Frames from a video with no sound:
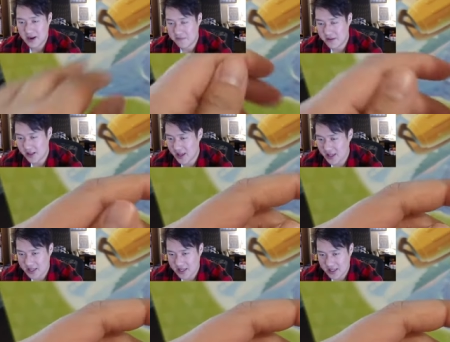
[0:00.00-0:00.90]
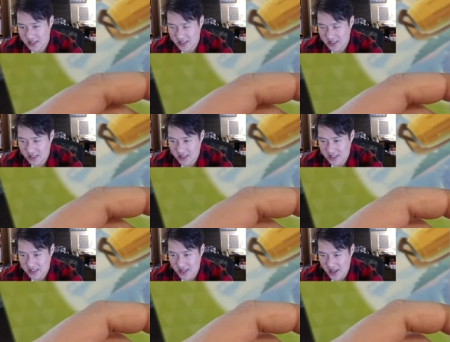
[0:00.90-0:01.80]
feel like
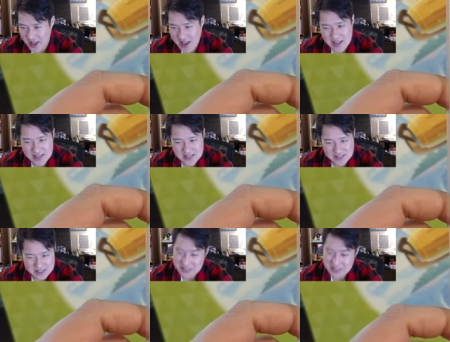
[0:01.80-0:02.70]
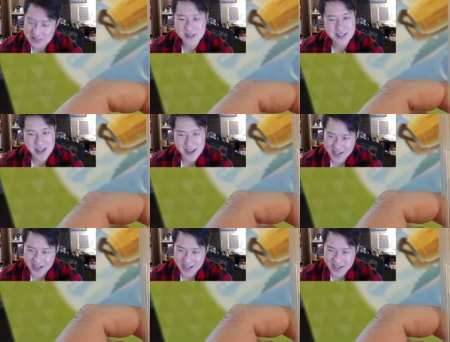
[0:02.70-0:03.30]
eight is just a mistake